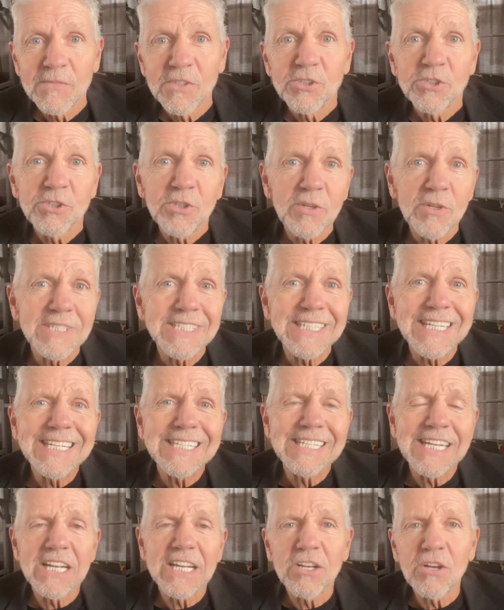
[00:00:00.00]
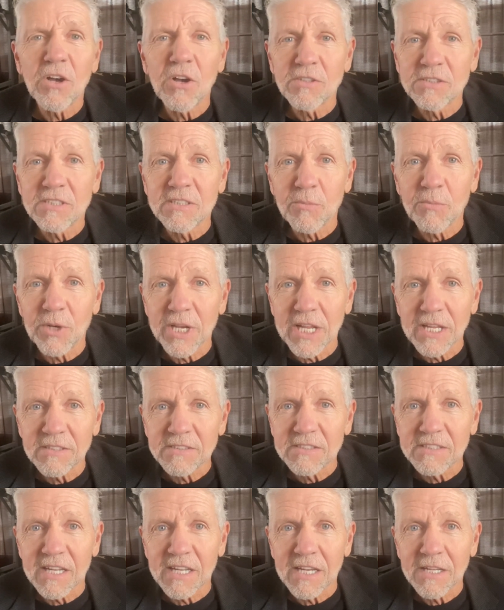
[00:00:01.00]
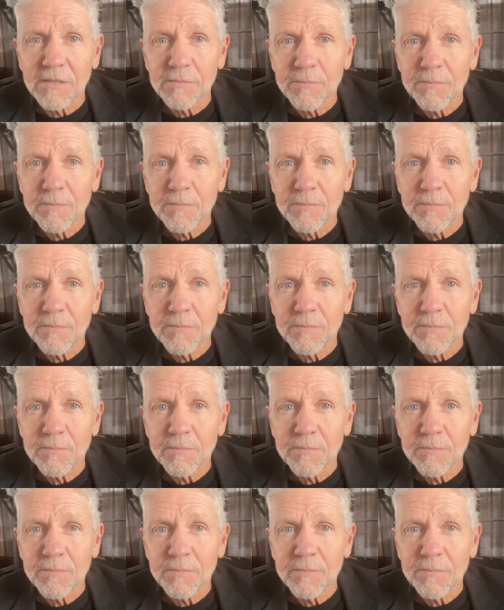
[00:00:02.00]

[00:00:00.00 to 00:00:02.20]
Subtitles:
Sure, it's easy to call someone else out.